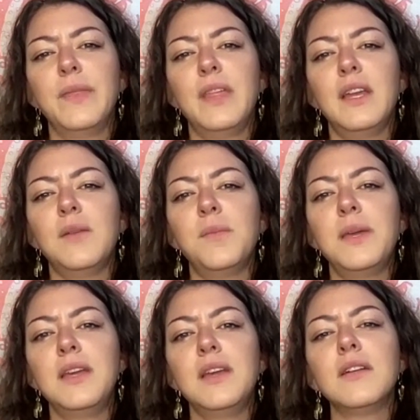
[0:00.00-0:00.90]
that
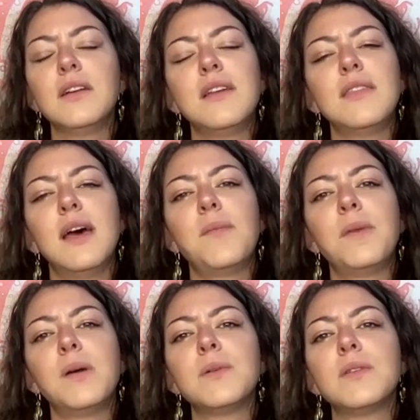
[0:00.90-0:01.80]
appear in that
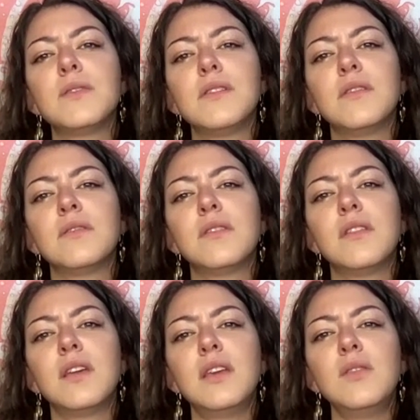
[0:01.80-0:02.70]
bubble
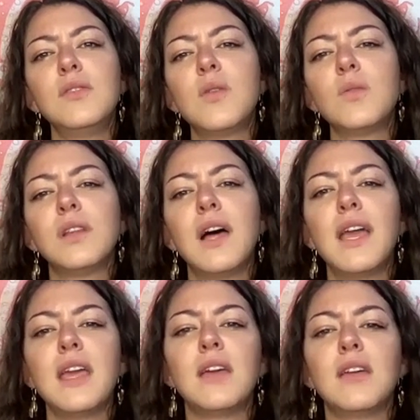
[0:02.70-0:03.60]
that you don't like,